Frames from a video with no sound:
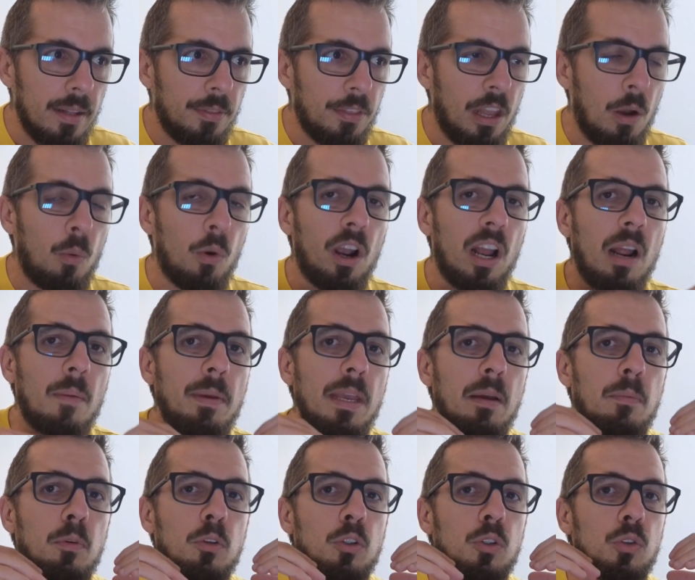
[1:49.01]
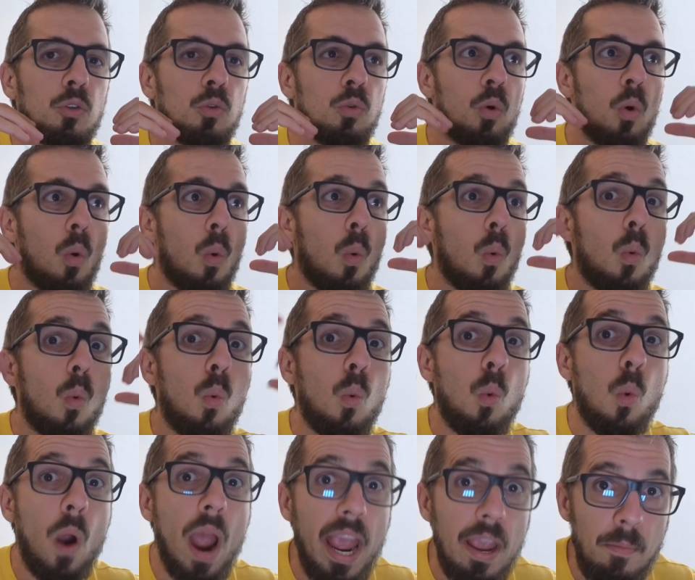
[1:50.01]
that we're gonna be able to do
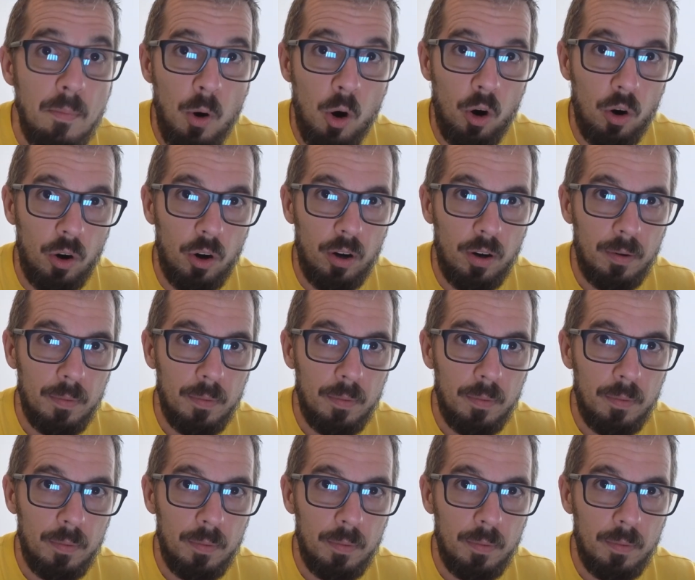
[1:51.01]
way more.